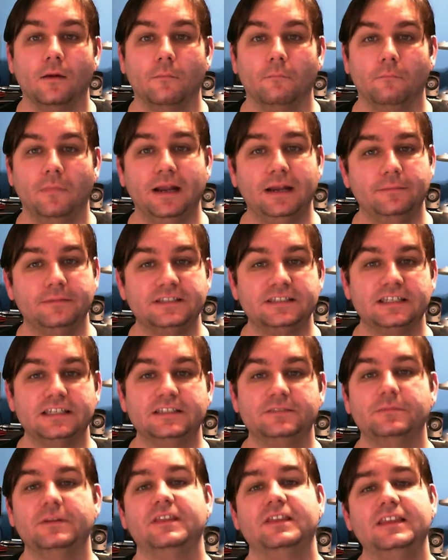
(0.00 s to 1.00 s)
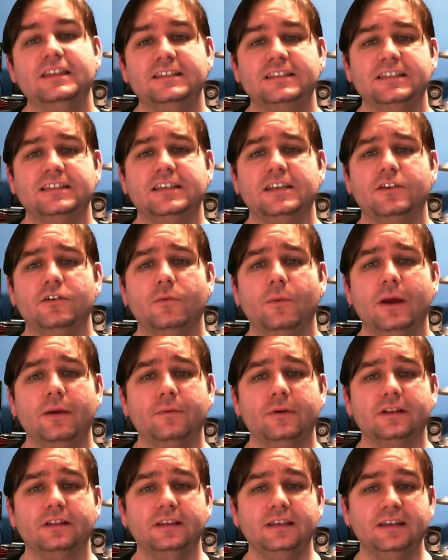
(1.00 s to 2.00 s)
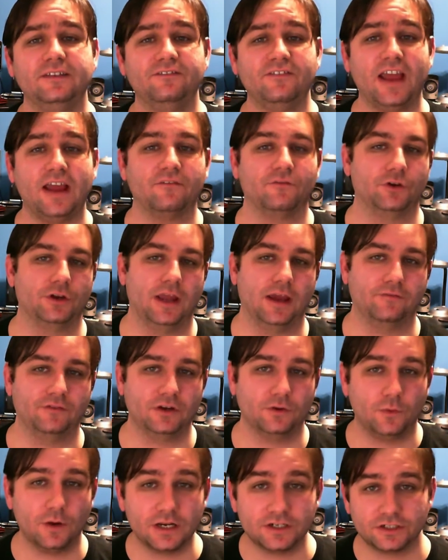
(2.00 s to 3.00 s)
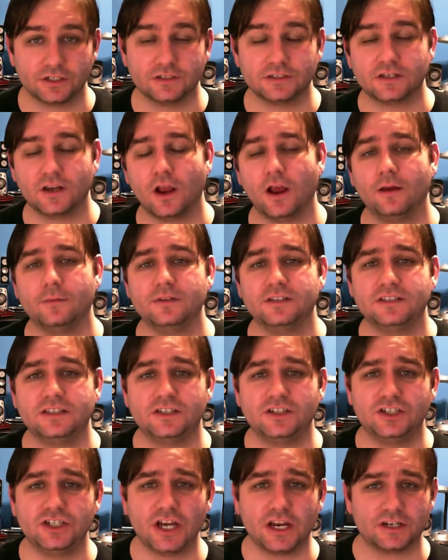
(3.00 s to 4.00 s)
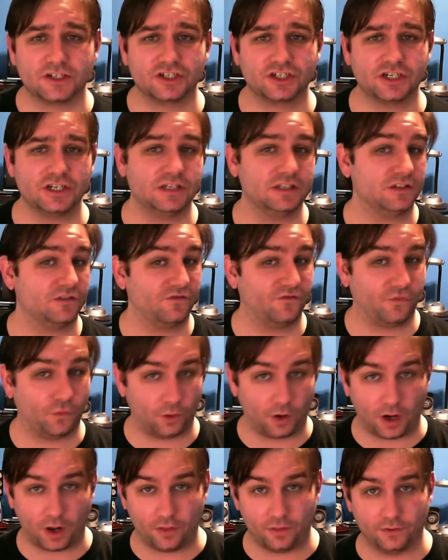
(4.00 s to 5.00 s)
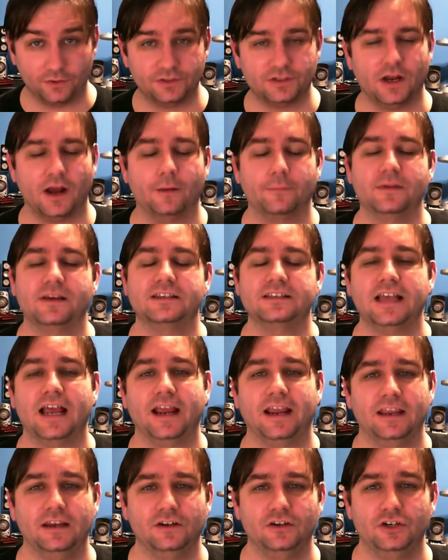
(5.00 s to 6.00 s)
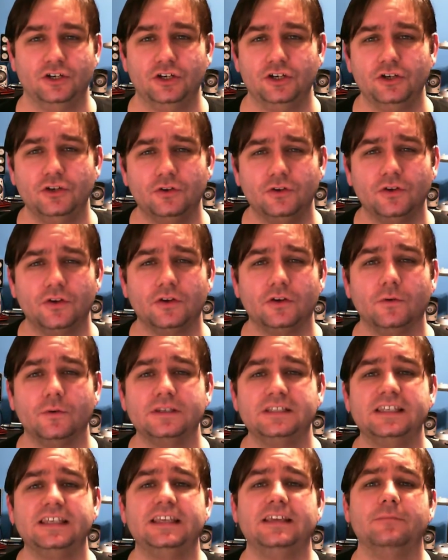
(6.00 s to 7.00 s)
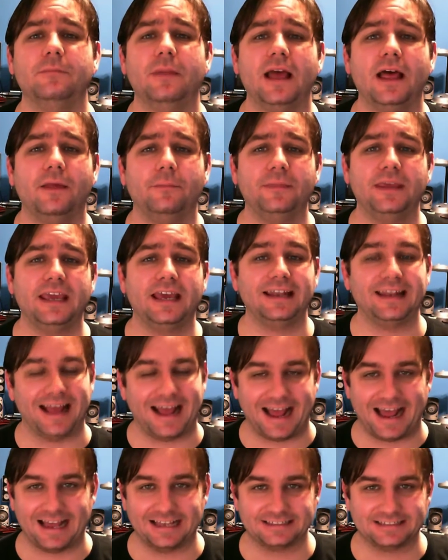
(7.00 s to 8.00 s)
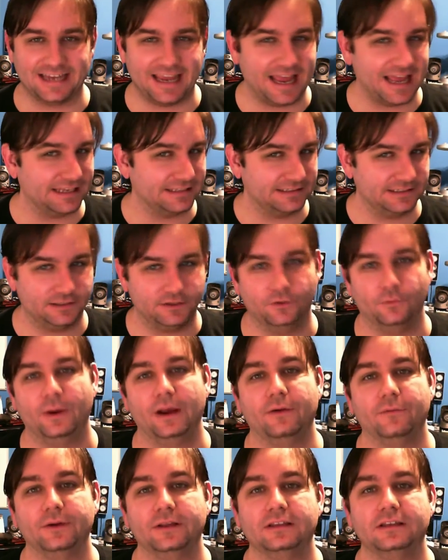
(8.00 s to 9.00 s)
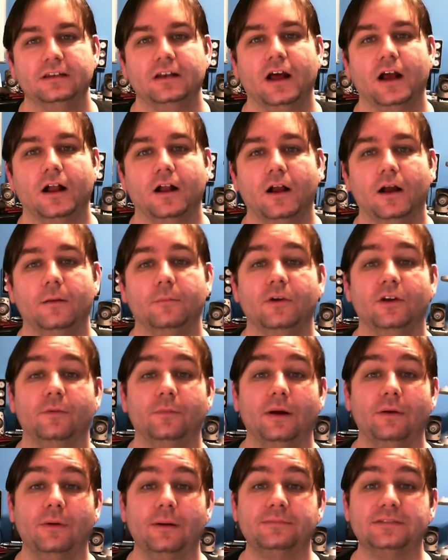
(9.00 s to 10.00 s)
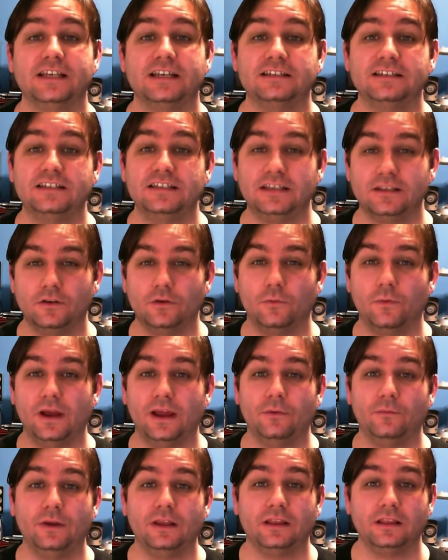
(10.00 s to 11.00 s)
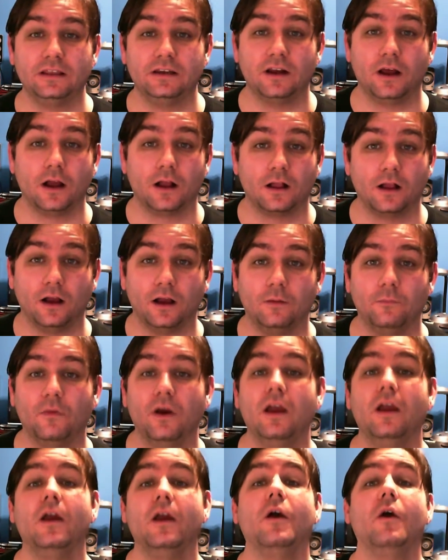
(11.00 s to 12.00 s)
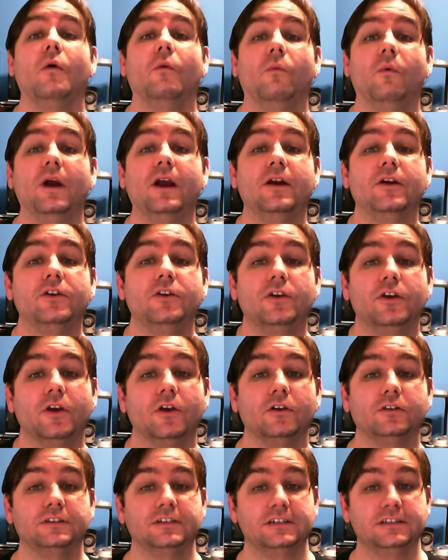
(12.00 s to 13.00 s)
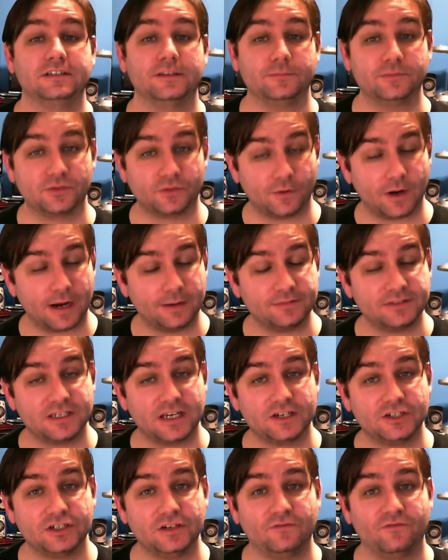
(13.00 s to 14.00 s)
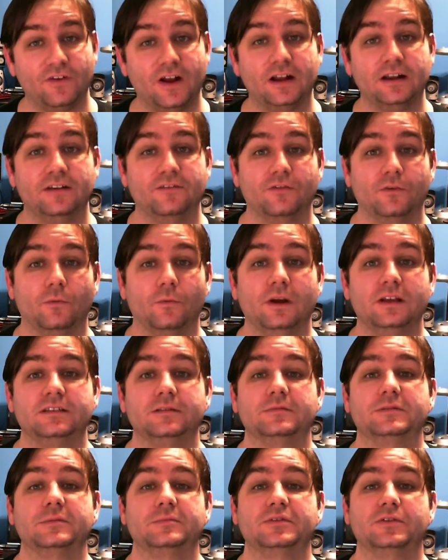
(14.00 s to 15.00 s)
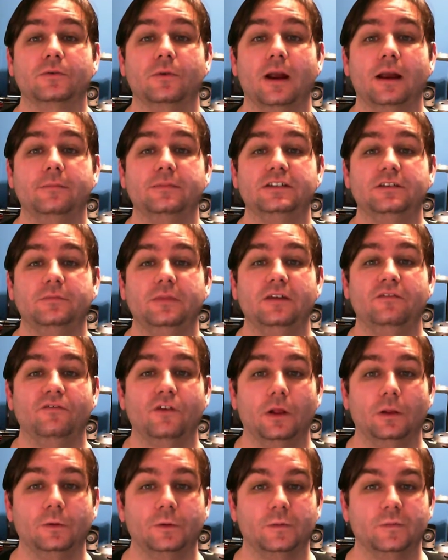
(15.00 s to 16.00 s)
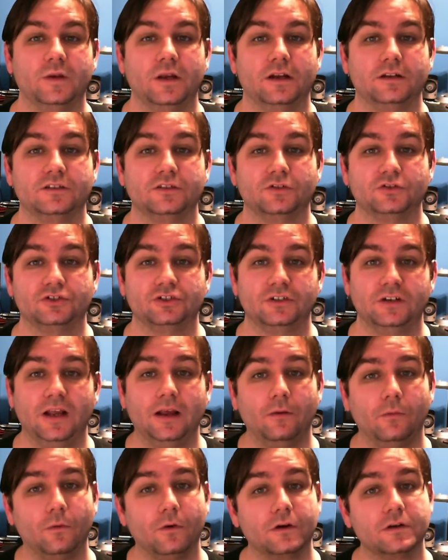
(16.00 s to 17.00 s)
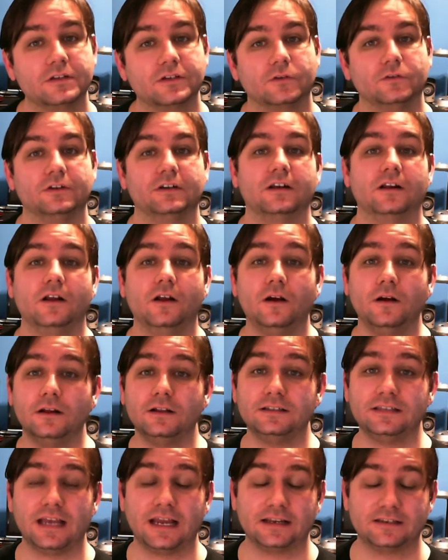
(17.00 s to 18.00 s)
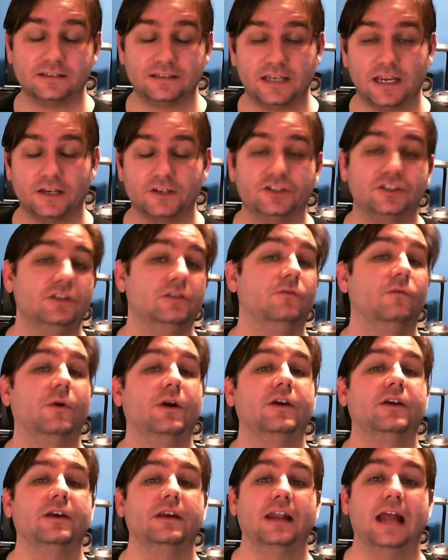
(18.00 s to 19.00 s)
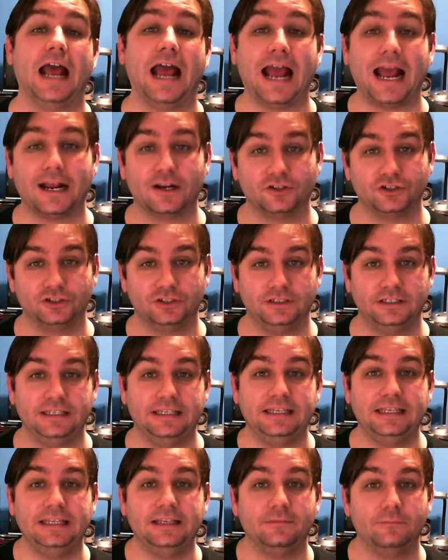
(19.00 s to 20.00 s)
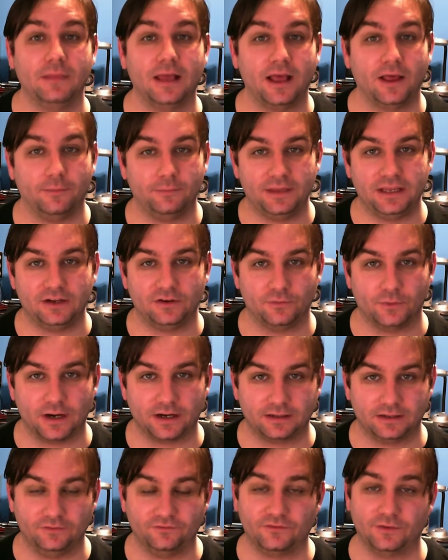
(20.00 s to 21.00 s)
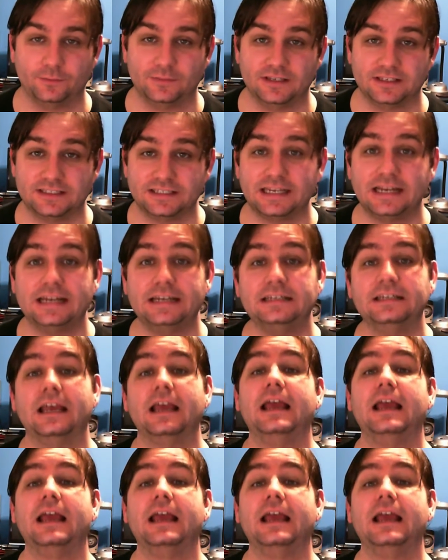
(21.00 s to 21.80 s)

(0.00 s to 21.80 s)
My name is T. Smith, this is TQA Weekly, and if ever you have any questions, comments, suggestions for other topics I can do, you can always email me at ask@tqaweekly.com. Go to my website, tqaweekly.com, where you can go to the subscribe section, find different ways of subscribing to me, following me on social networks, go to the contact section where you can actually email me directly from the site,